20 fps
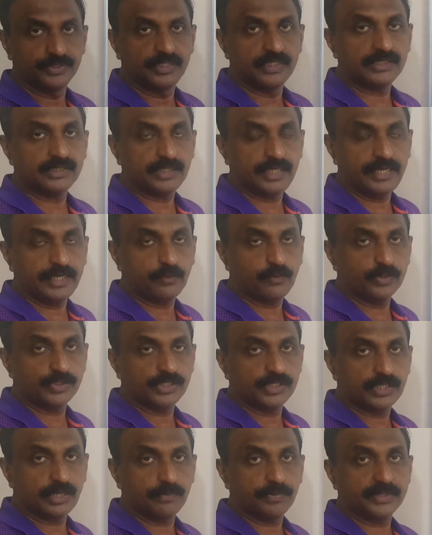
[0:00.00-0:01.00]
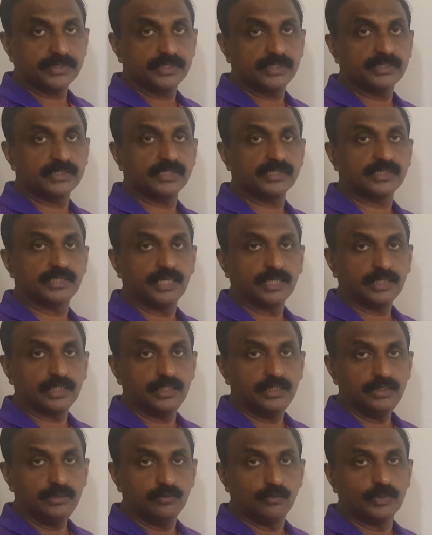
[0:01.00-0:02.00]
this equation represents a
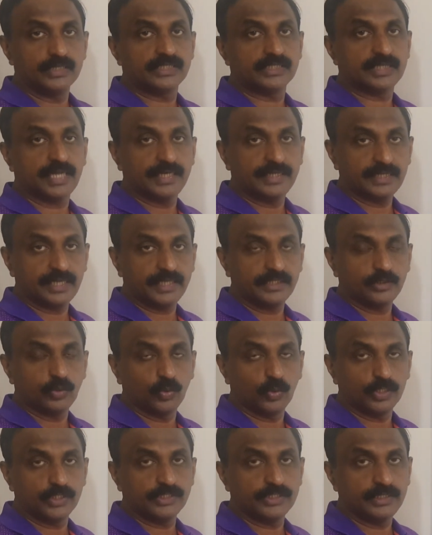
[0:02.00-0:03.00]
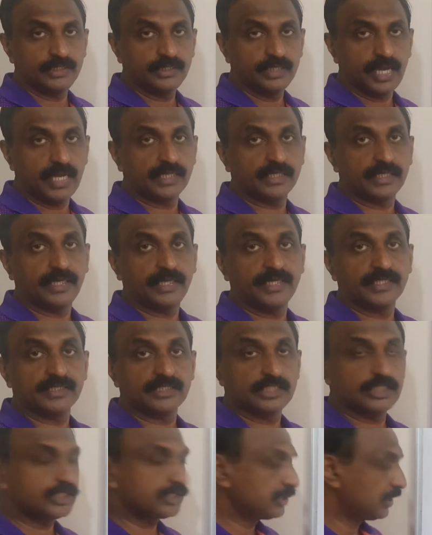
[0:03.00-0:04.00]
circle with center at the origin and radius
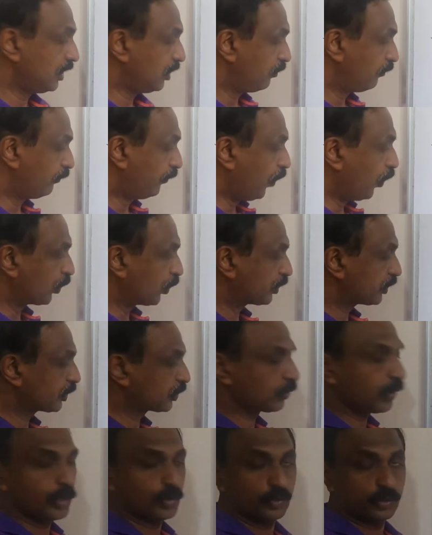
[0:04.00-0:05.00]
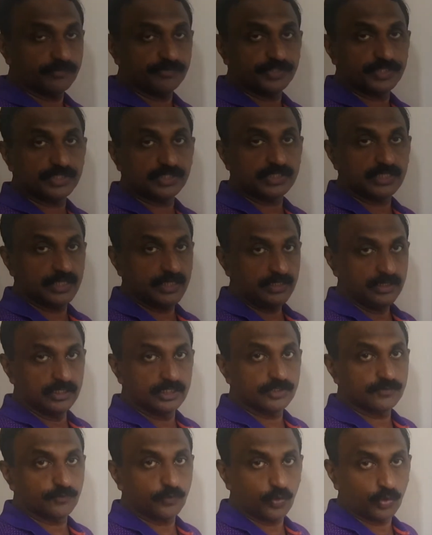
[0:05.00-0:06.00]
is 4. Square root of 16
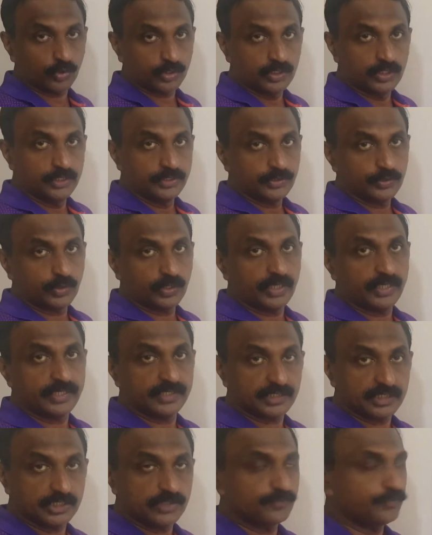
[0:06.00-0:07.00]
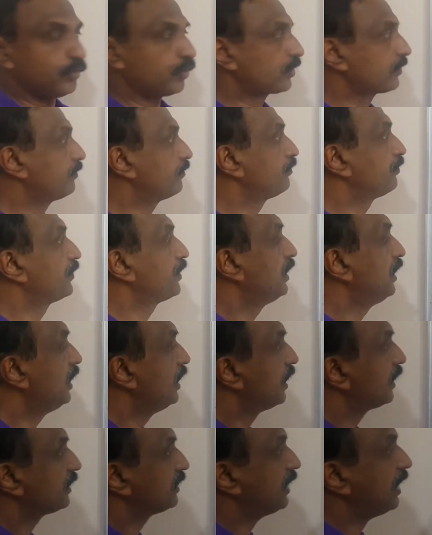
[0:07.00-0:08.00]
is 4, so radius is 4.
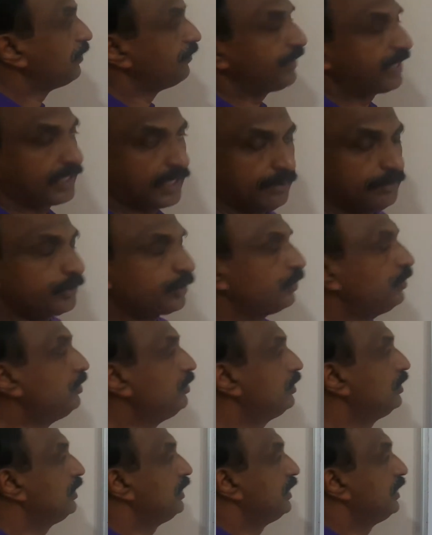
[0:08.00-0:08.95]
Then we come to